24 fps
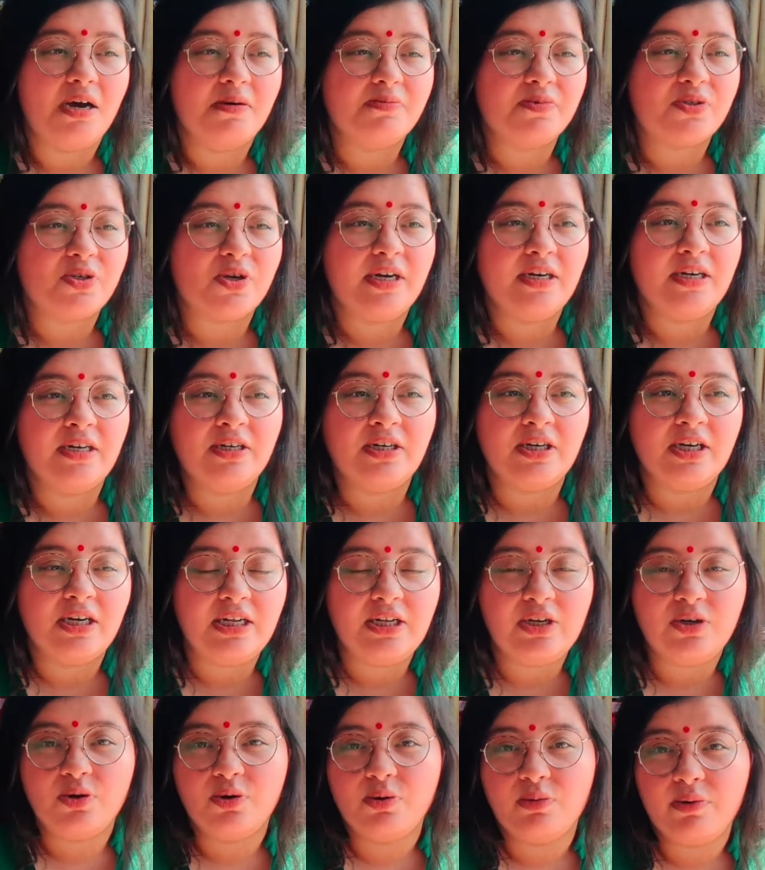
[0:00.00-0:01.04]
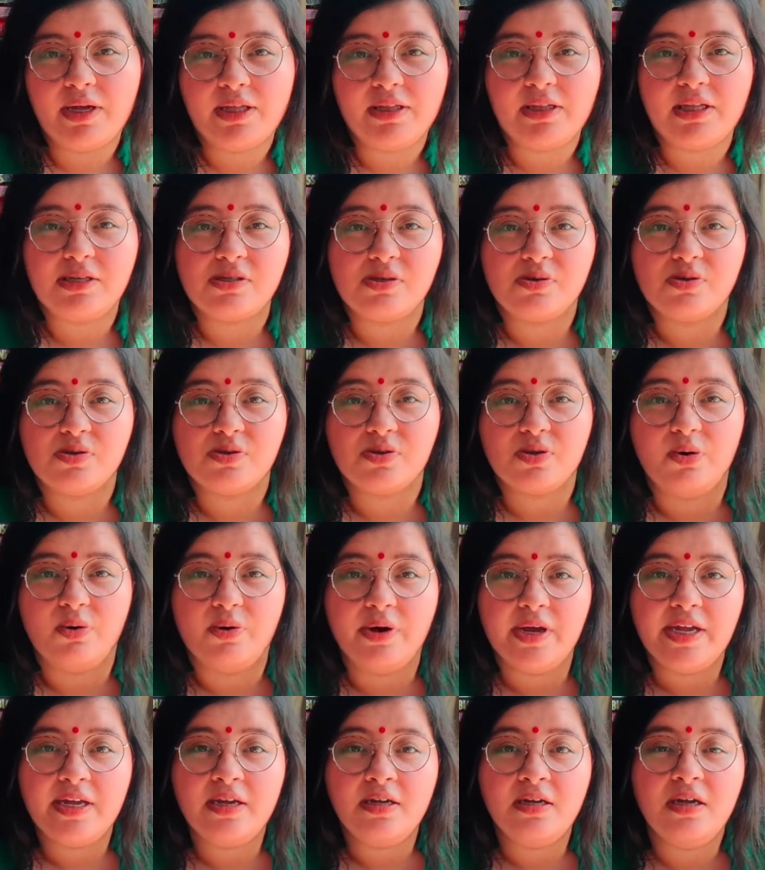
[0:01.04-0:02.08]
So I didn't really know where this was
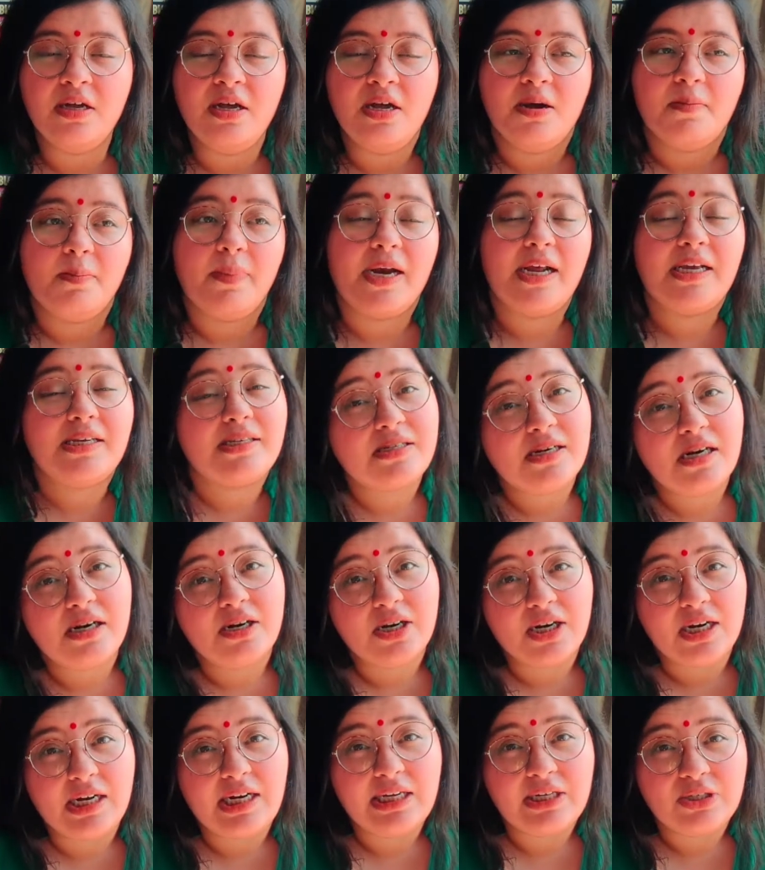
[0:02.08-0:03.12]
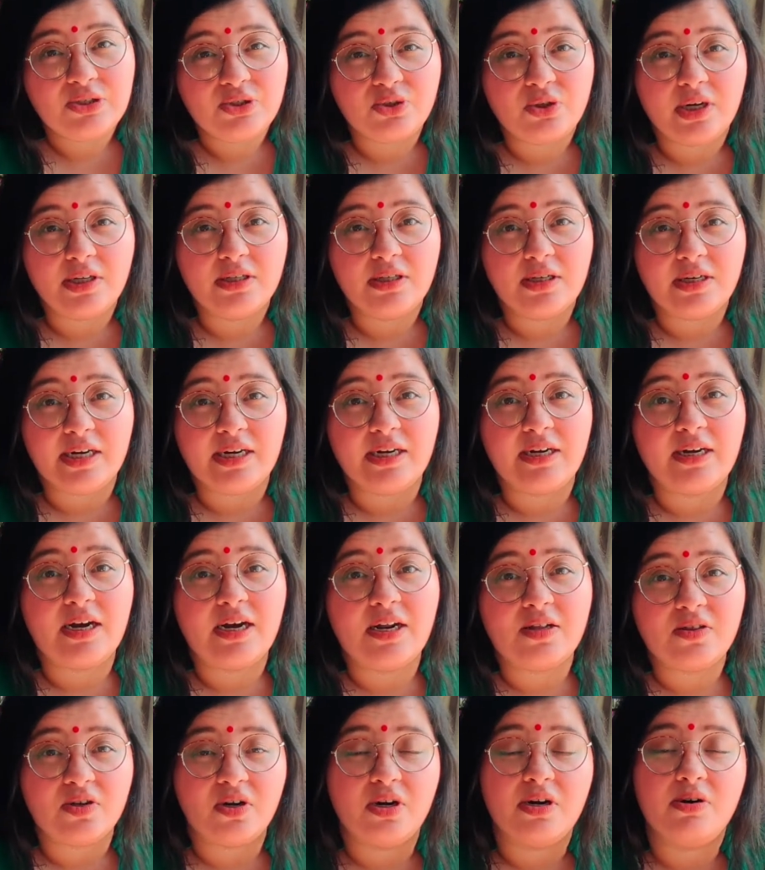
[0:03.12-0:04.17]
going, but I still really enjoyed the read and
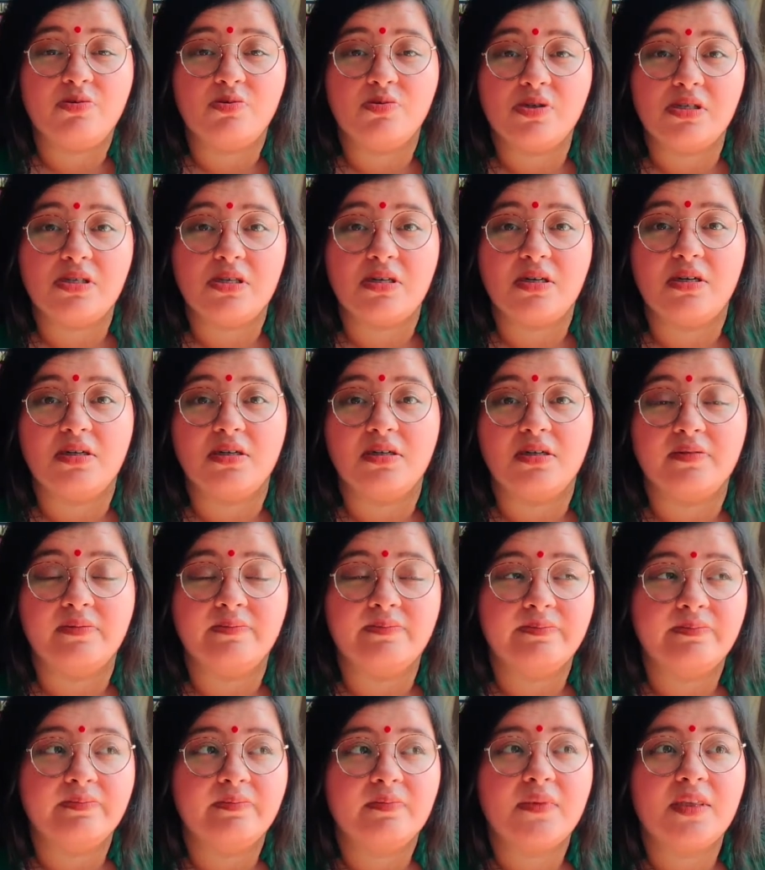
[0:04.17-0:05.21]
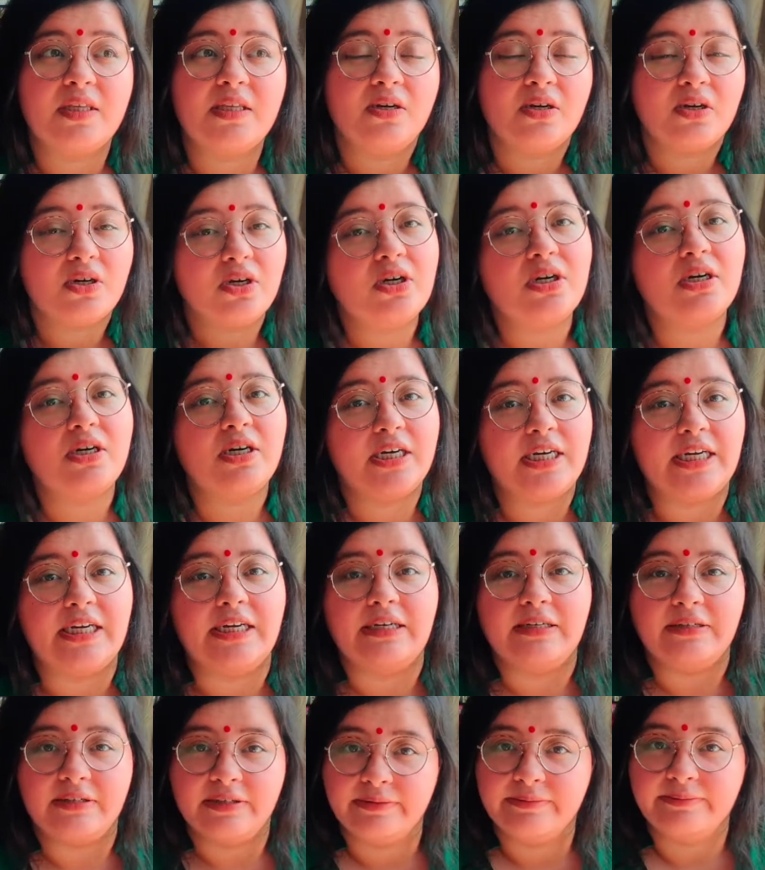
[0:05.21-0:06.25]
I thought it was a good
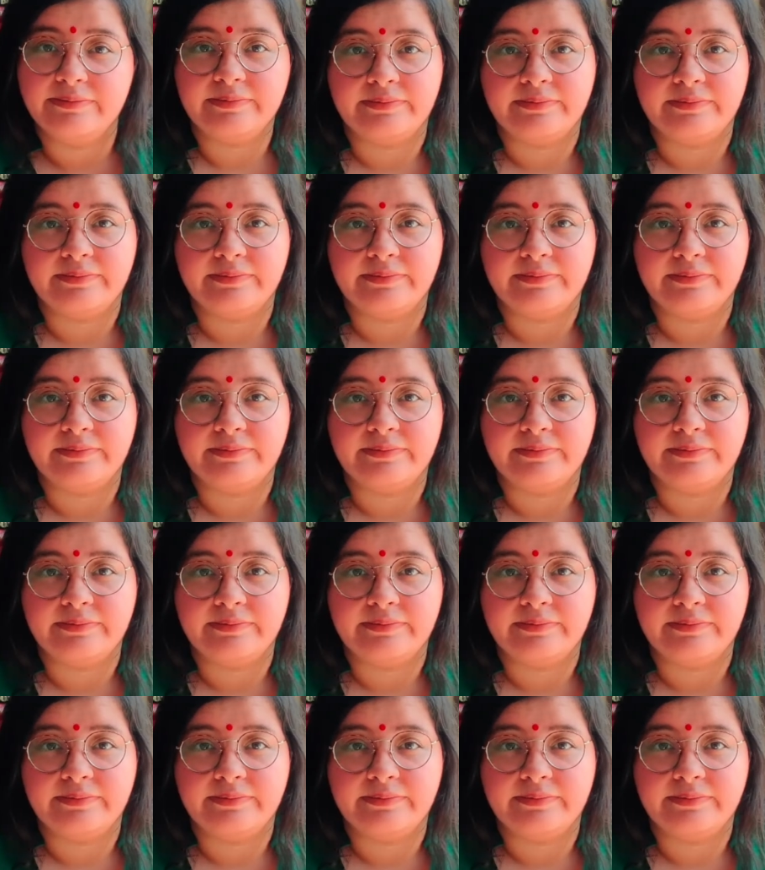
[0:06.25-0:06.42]
read.